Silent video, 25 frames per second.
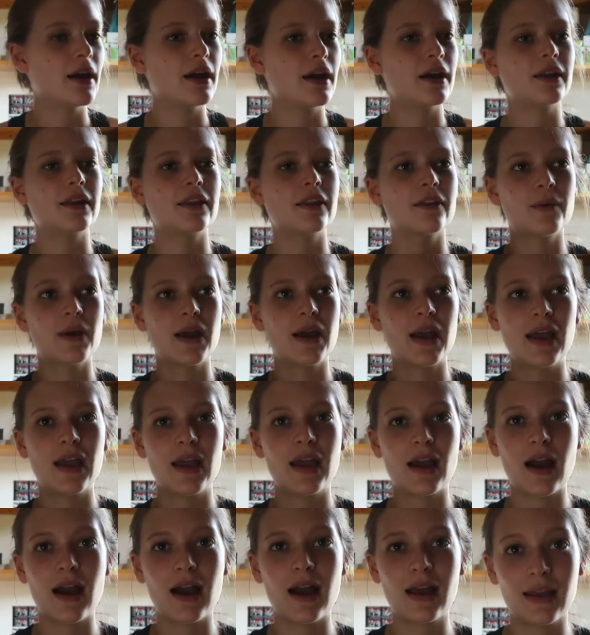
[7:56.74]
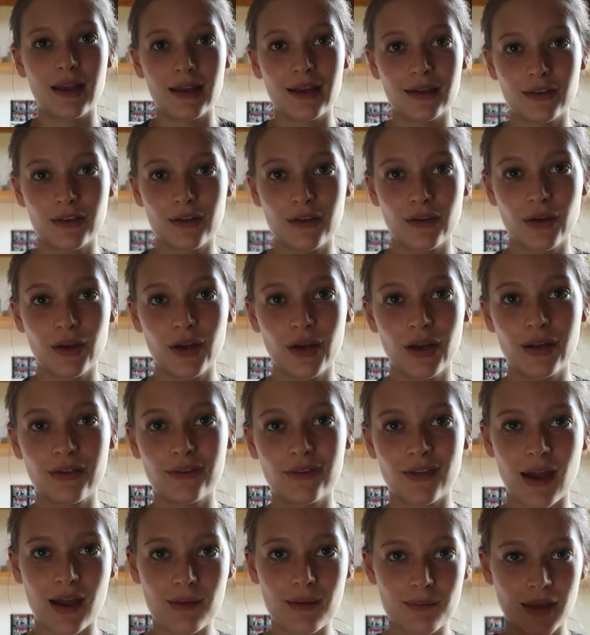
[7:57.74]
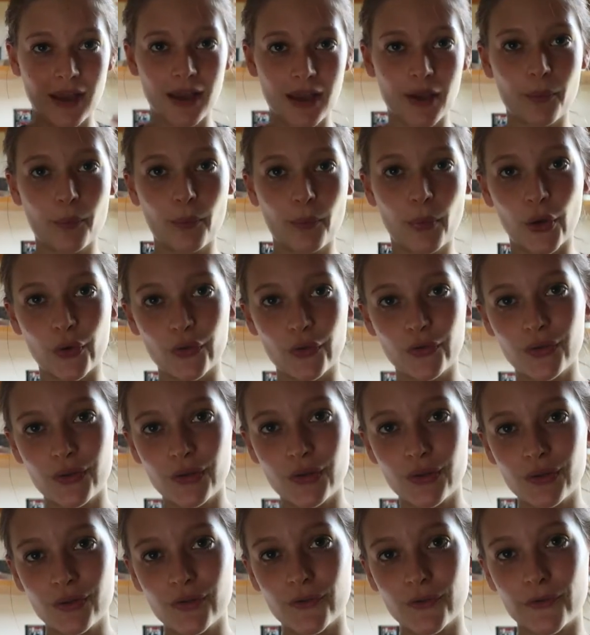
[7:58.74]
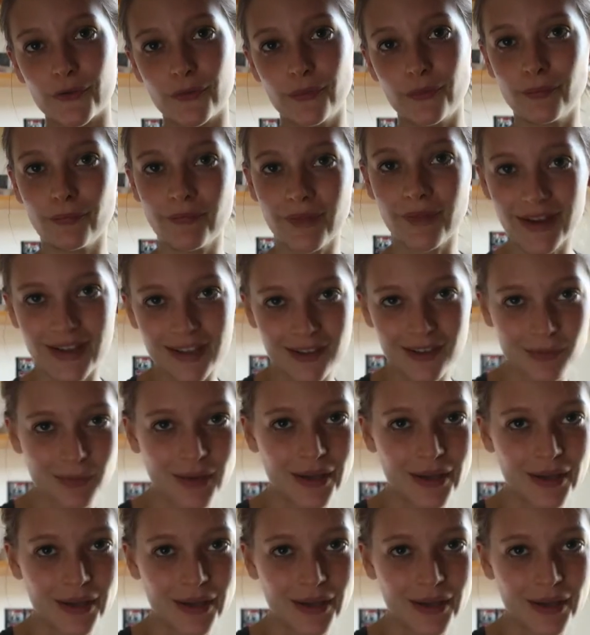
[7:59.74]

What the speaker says: Another way I like to do it is I make posters or mind